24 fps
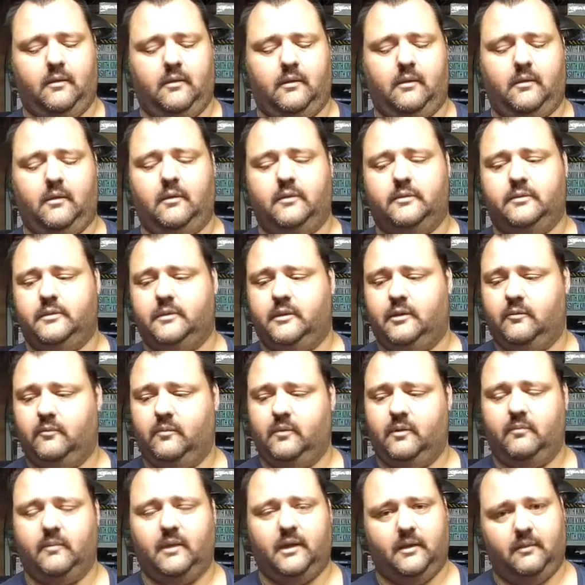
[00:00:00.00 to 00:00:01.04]
So that will be
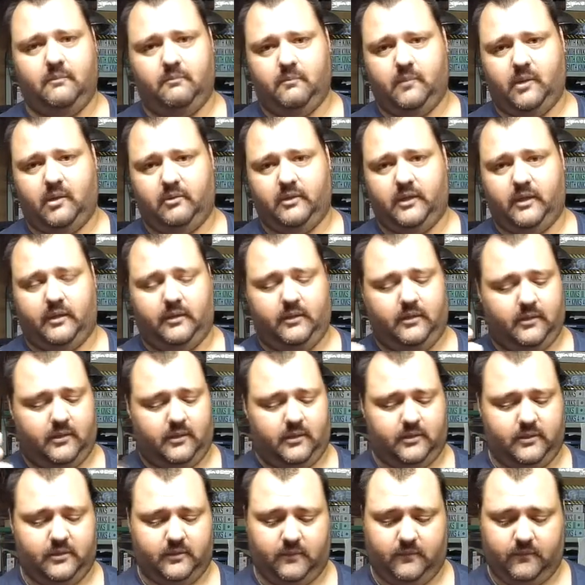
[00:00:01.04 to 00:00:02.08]
my bulkhead
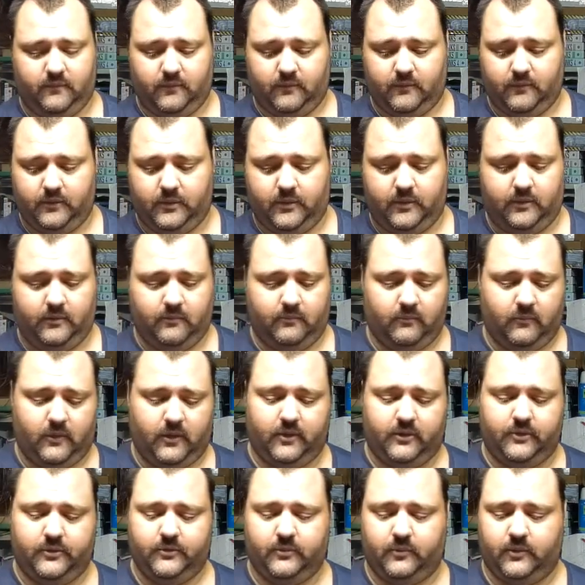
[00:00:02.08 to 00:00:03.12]
connection for the
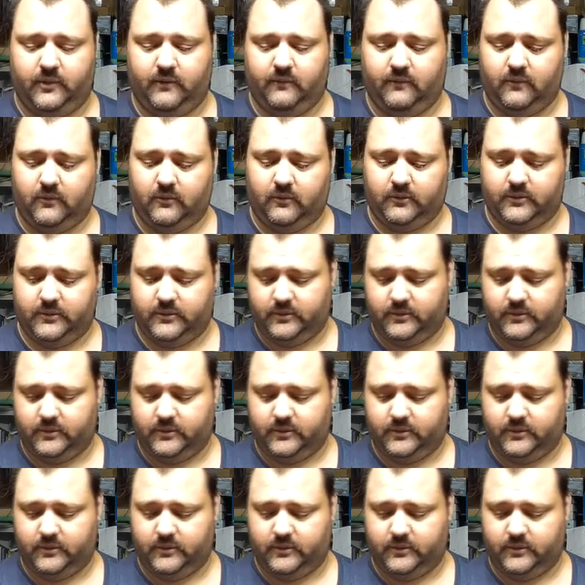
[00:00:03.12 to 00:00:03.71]
120 volts.